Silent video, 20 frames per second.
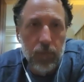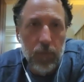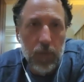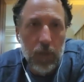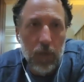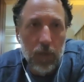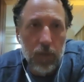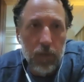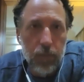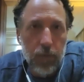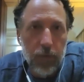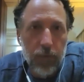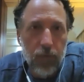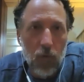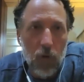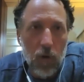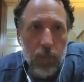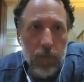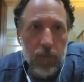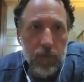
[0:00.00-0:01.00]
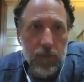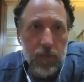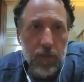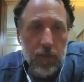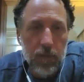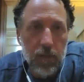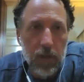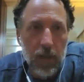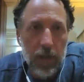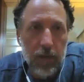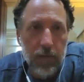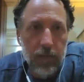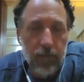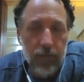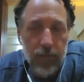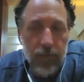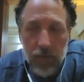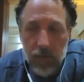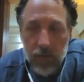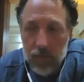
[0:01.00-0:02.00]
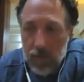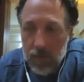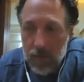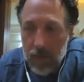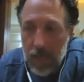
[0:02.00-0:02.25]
the performance and feels